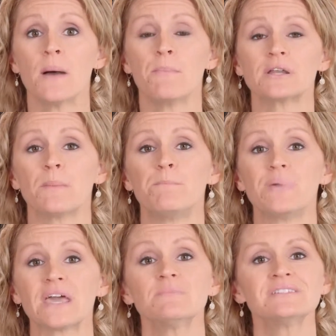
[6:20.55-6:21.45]
But a
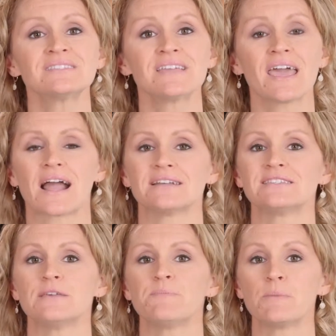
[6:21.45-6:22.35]
big mistake I
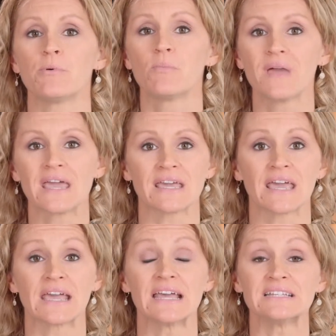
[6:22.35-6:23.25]
see people
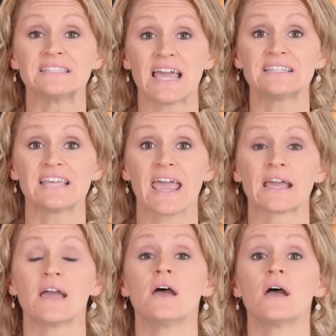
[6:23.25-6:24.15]
making is they
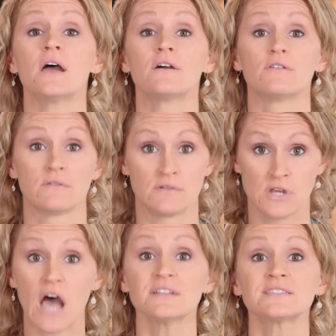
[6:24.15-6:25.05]
take
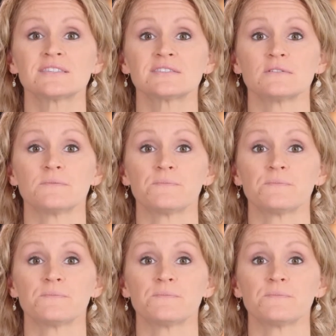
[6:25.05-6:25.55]
nuts